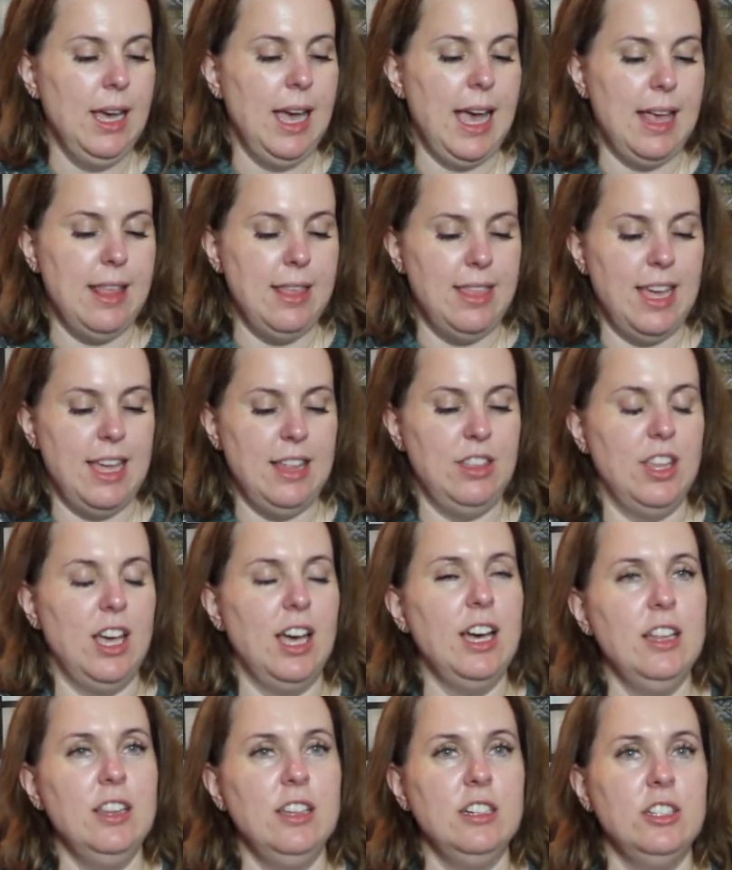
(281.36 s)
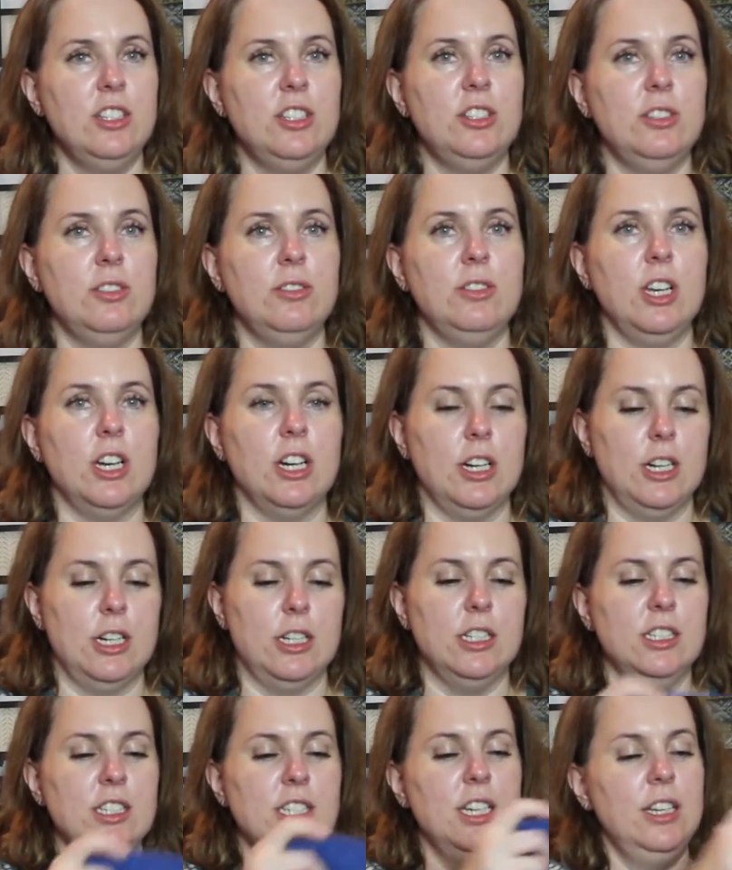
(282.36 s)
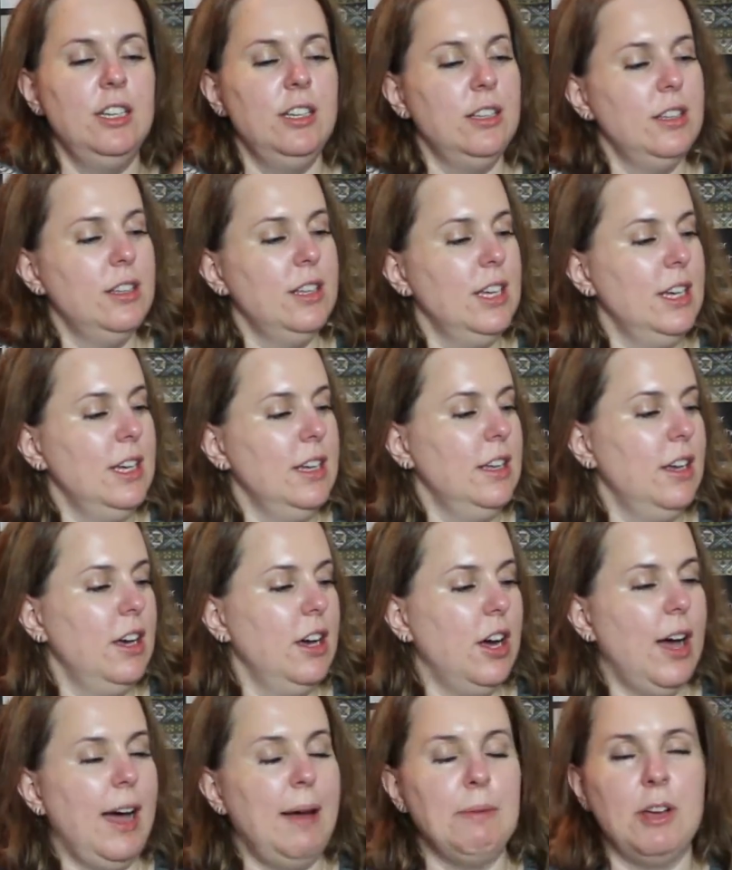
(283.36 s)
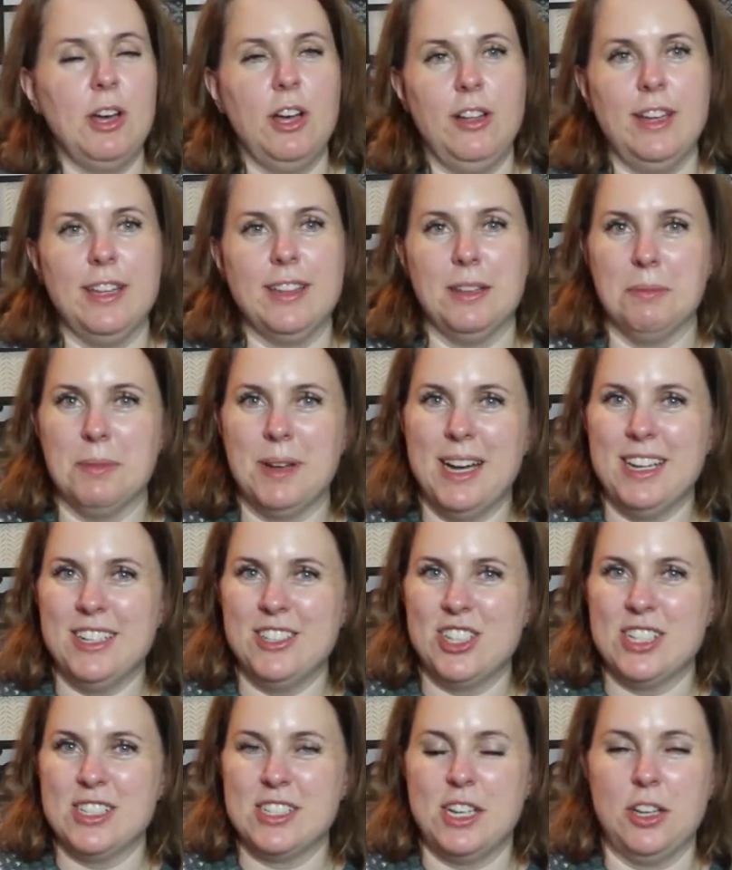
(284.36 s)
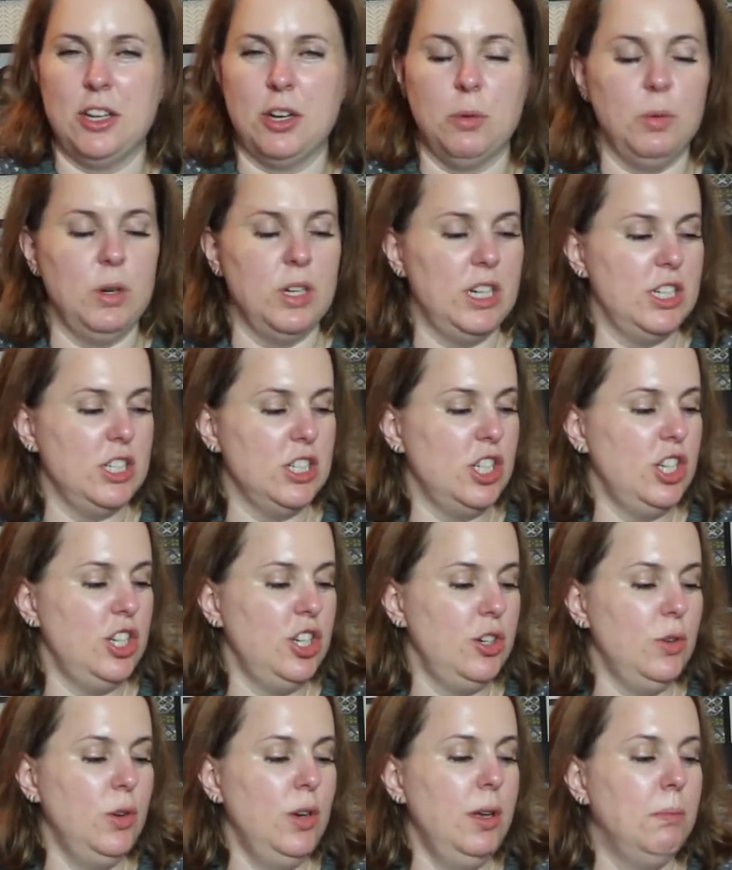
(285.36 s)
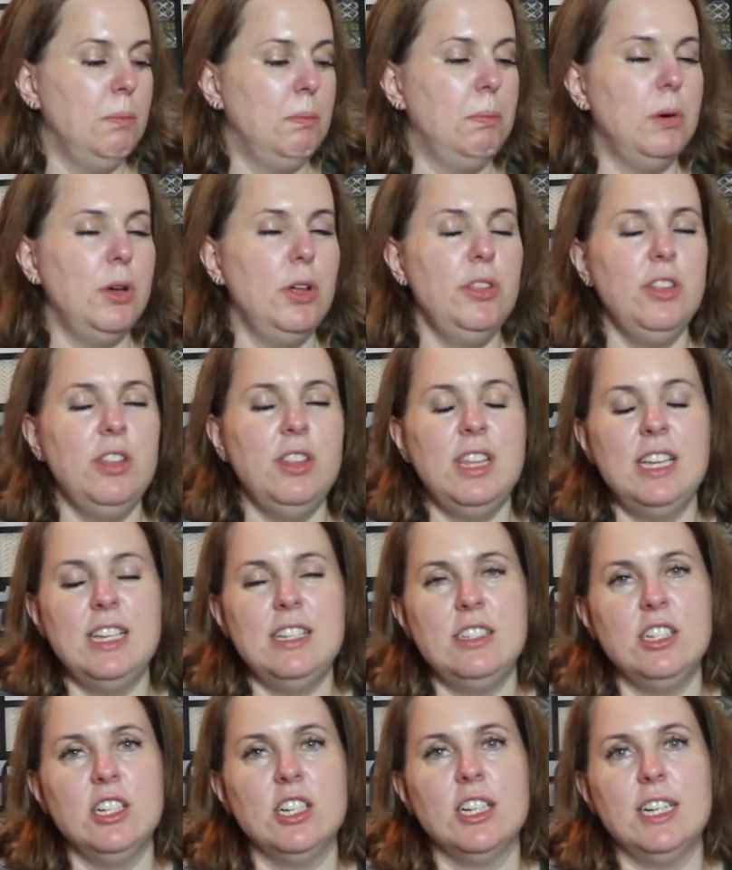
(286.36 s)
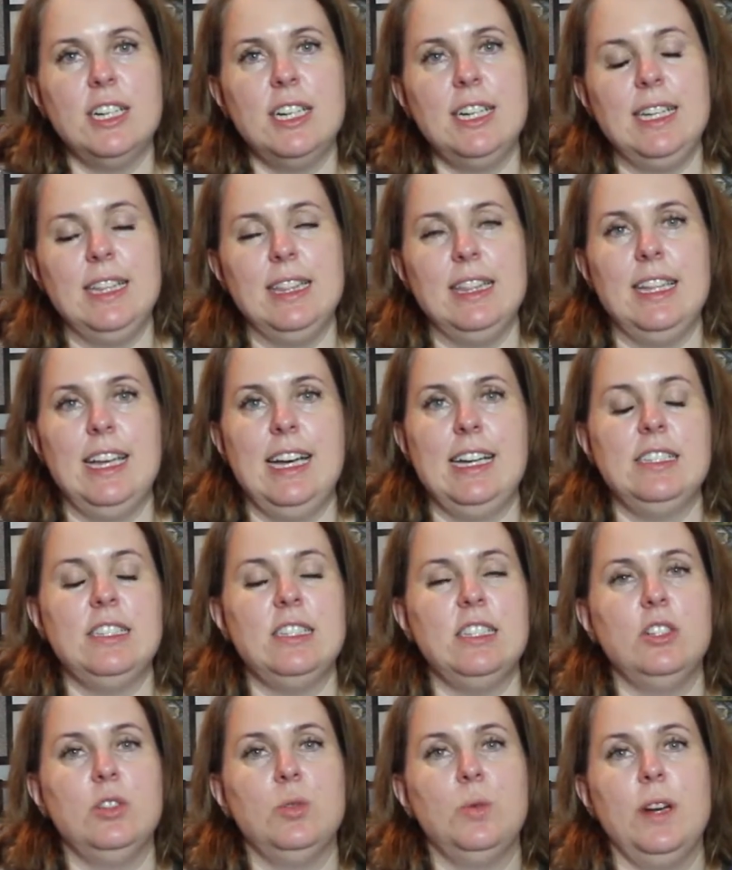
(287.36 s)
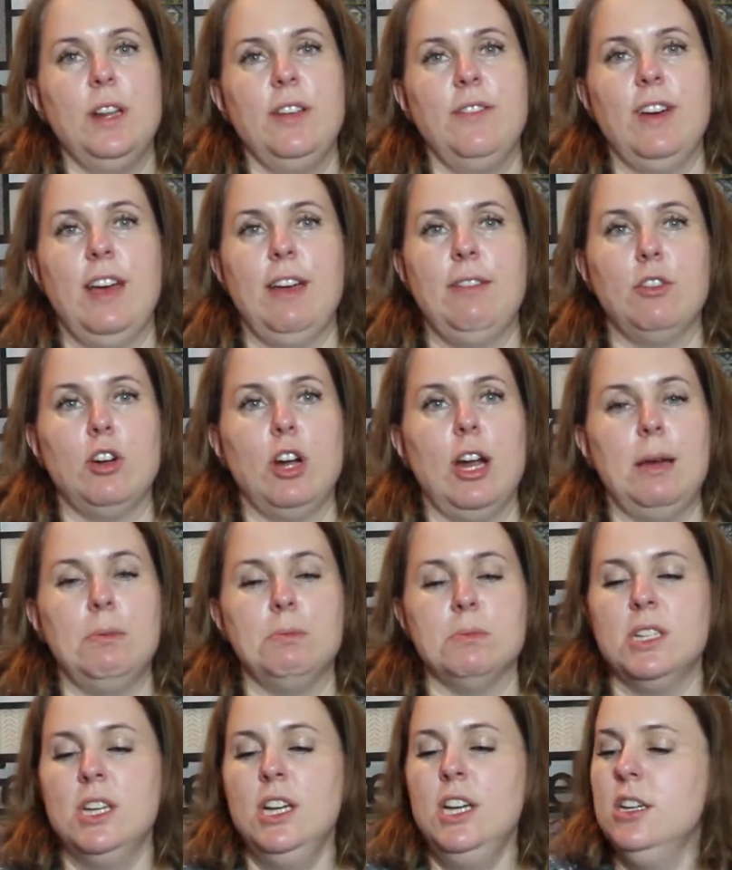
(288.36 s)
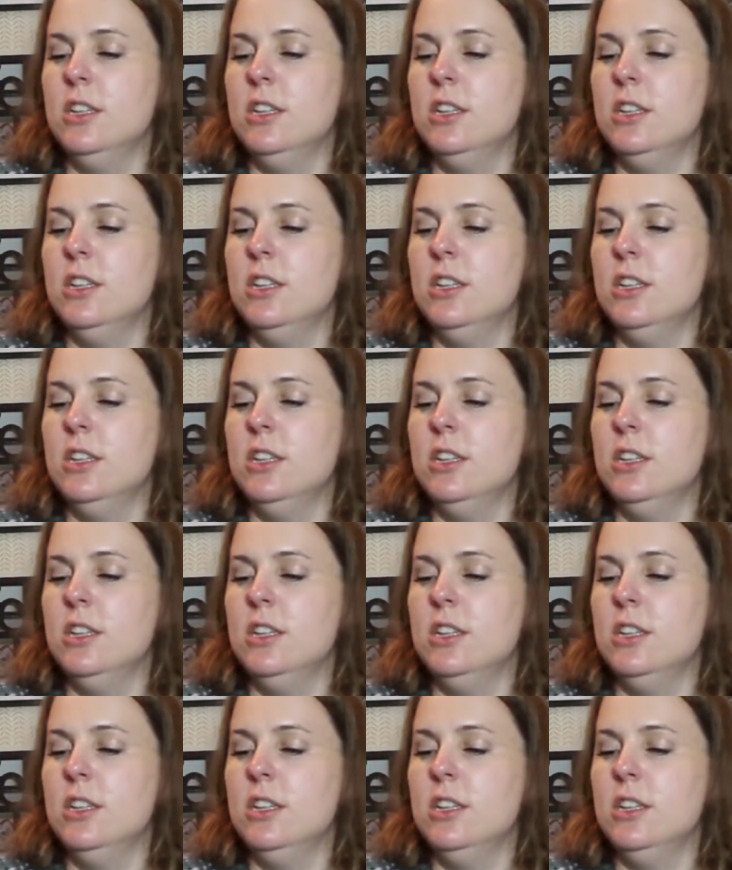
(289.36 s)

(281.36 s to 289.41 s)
And then the other 2 yarns I'm calling them contrast color 1 and 2. Both of these you're going to need less than 25 grams.